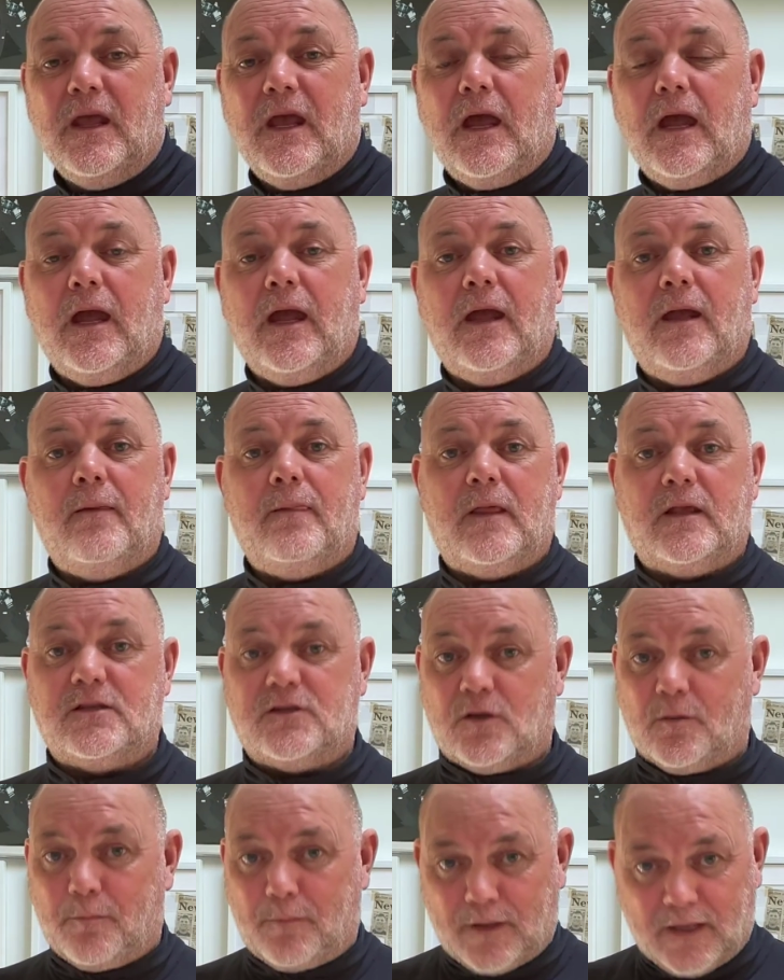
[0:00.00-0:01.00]
It's
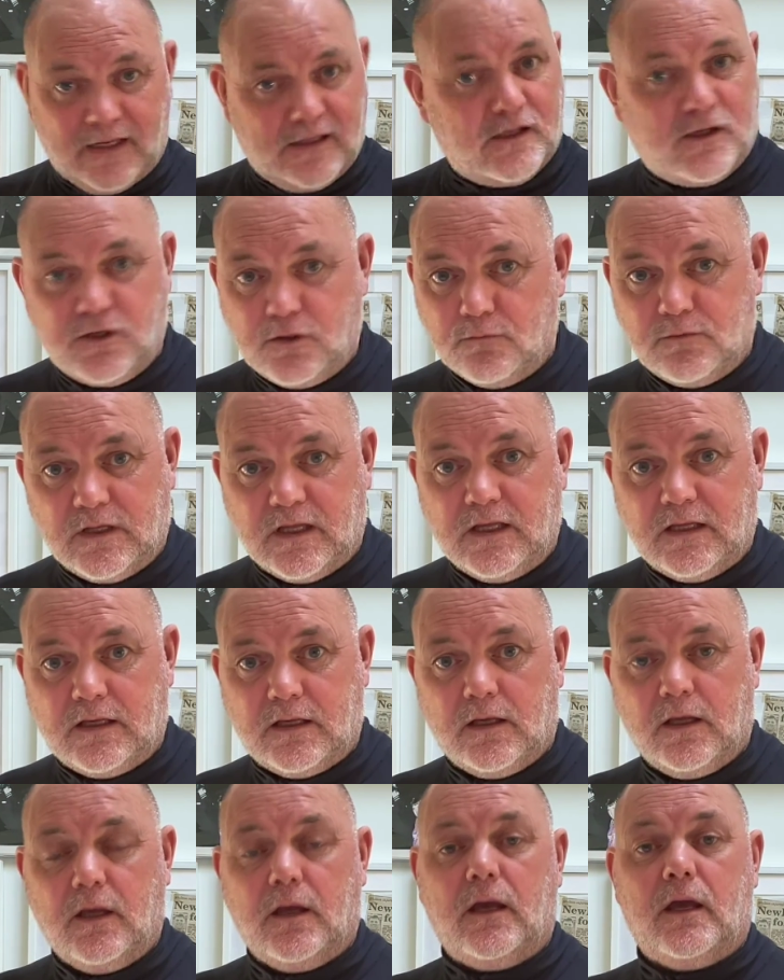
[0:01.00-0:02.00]
completely unique.
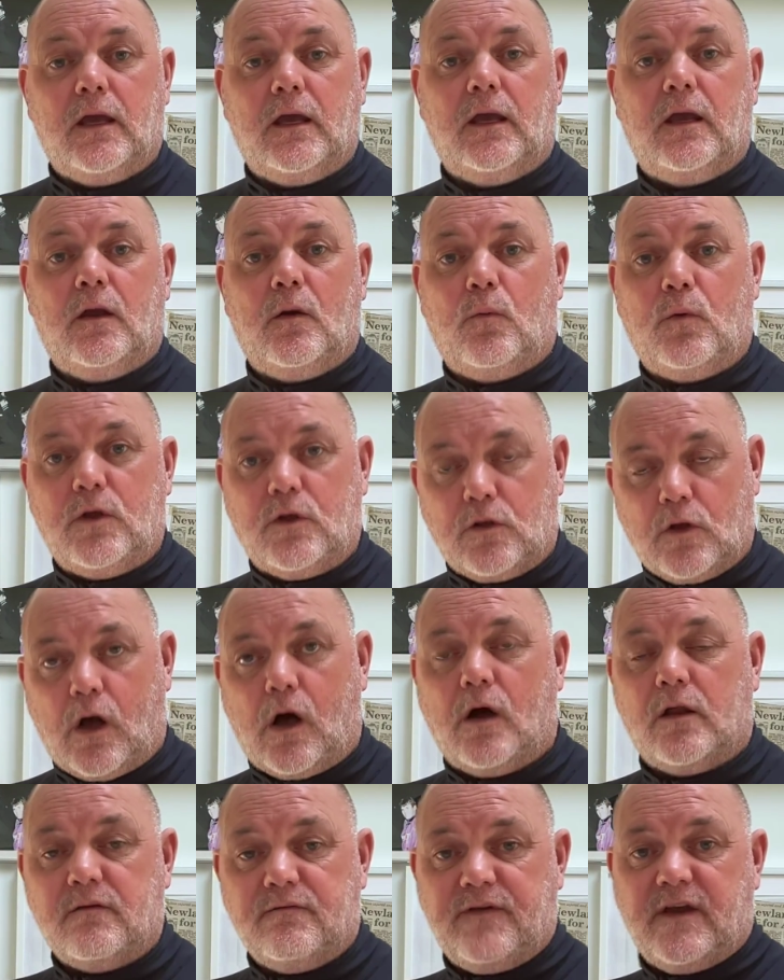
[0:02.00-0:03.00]
We
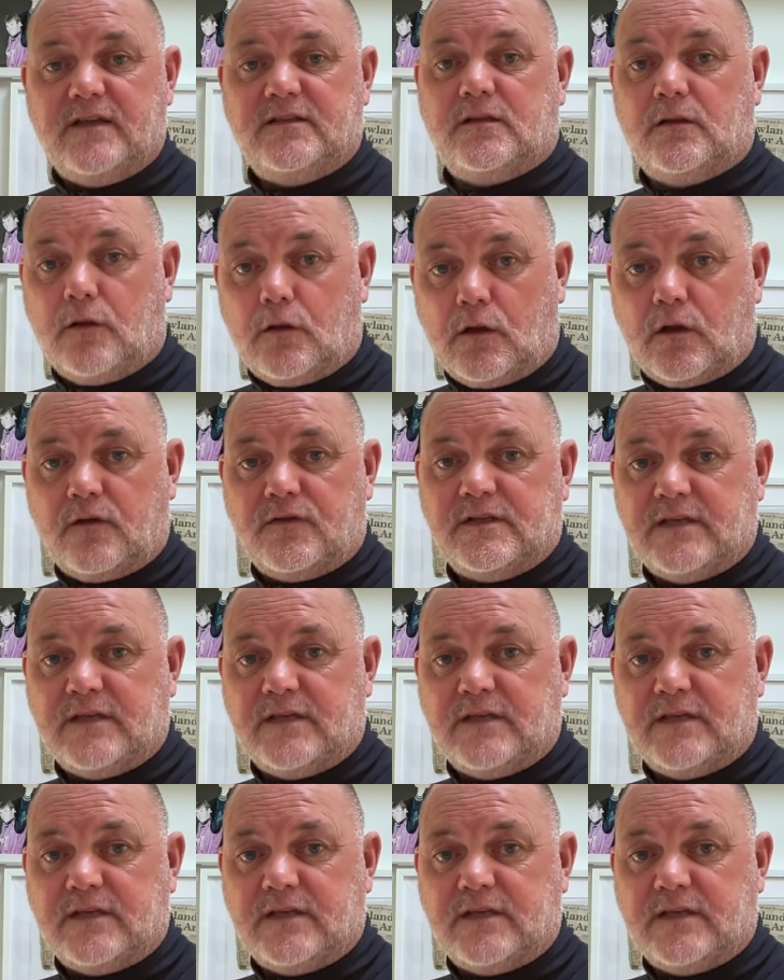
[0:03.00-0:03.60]
are investing a lot of